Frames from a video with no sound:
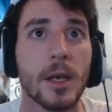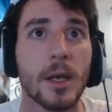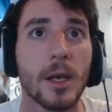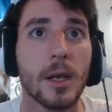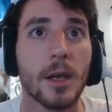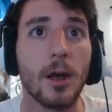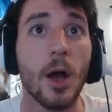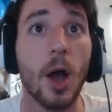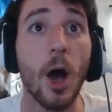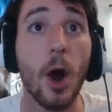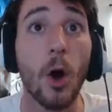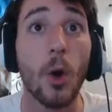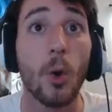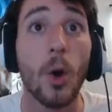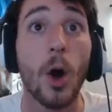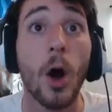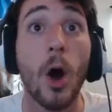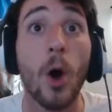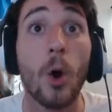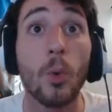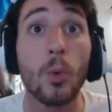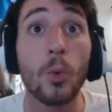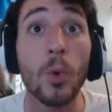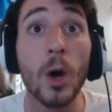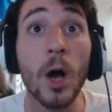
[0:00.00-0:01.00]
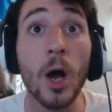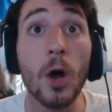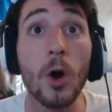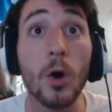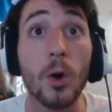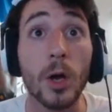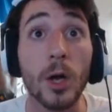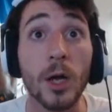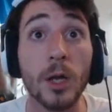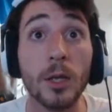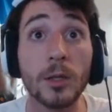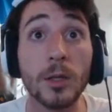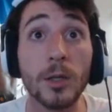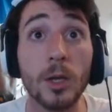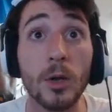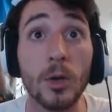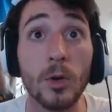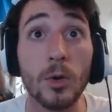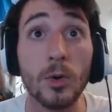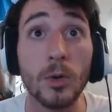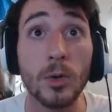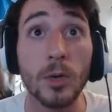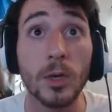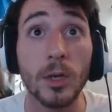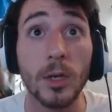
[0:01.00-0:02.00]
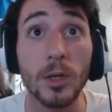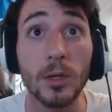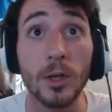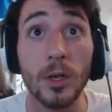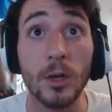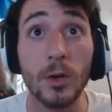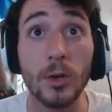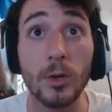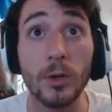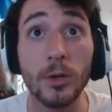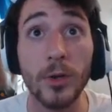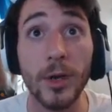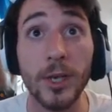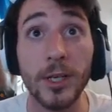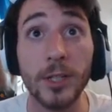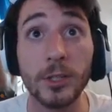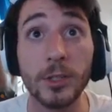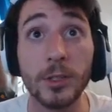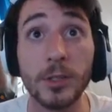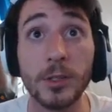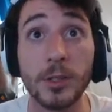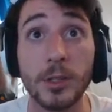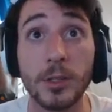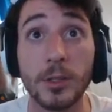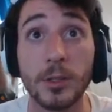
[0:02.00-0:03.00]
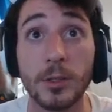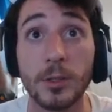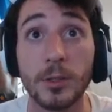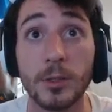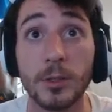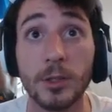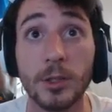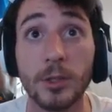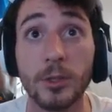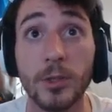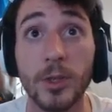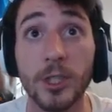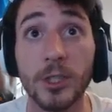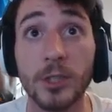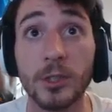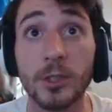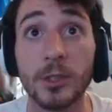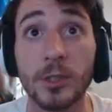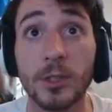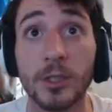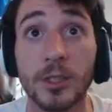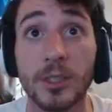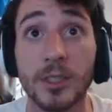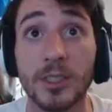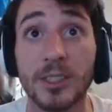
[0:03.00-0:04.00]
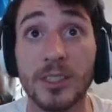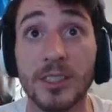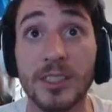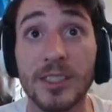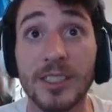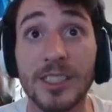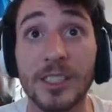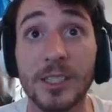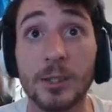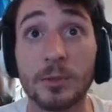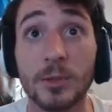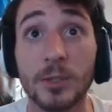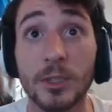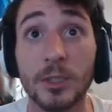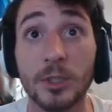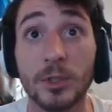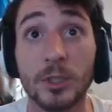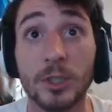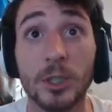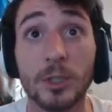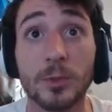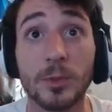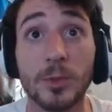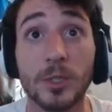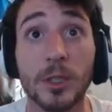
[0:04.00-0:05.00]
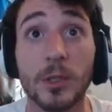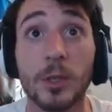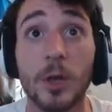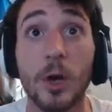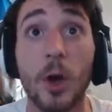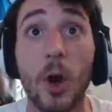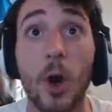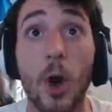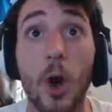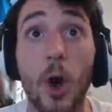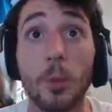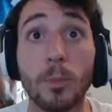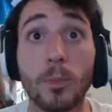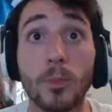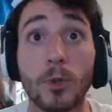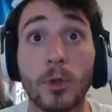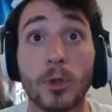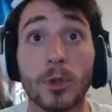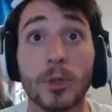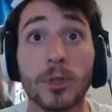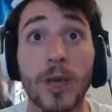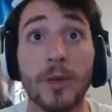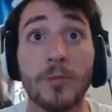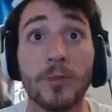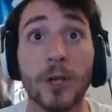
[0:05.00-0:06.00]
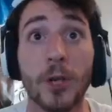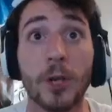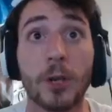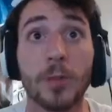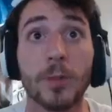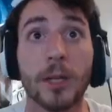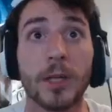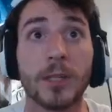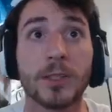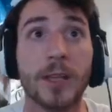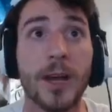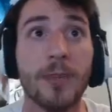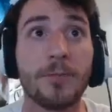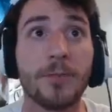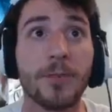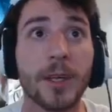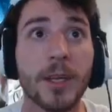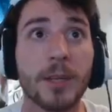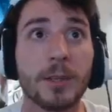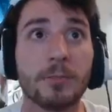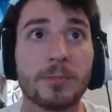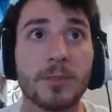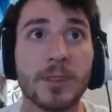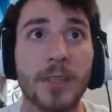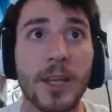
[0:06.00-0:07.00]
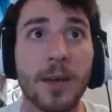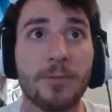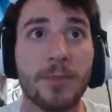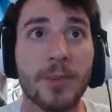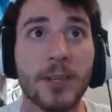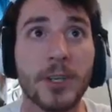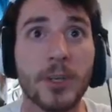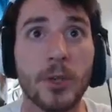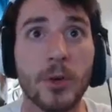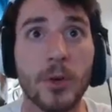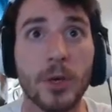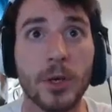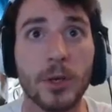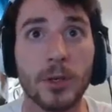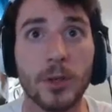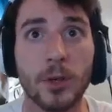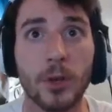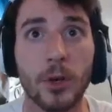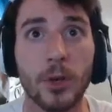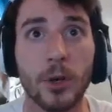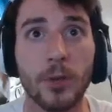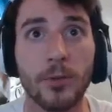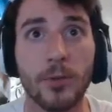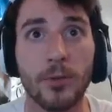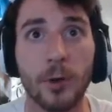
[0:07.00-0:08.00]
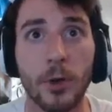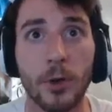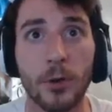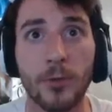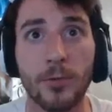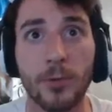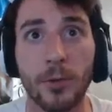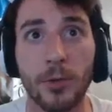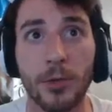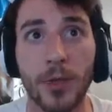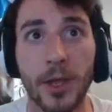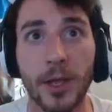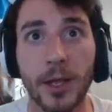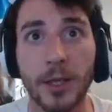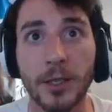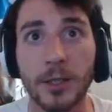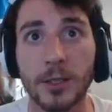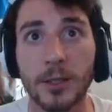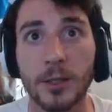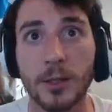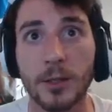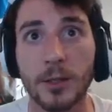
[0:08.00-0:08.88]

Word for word: Oh! Whoa! Hello! Hello, creatures. Creatures. Ow! You're hurting me. Oh! Definitely hurt me. Definitely doing hurtful things.